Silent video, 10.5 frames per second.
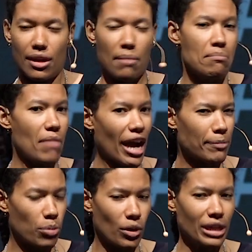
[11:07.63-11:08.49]
My
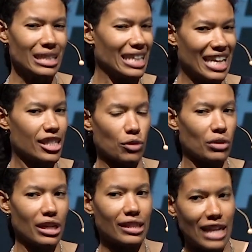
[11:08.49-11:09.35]
point isn't
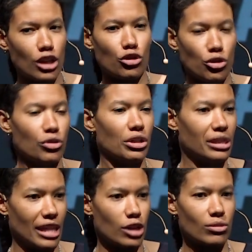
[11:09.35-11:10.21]
really, can you do good
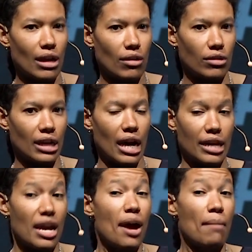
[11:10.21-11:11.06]
things without God?
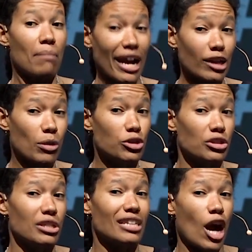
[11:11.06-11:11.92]
My
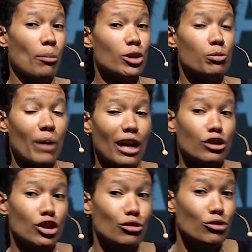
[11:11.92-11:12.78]
question is, how much bad
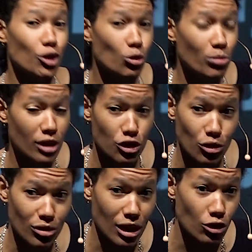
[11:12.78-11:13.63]
do you do because you
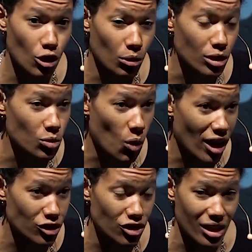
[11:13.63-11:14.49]
think no one is
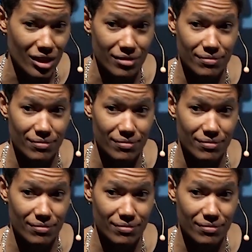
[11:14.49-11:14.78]
watching?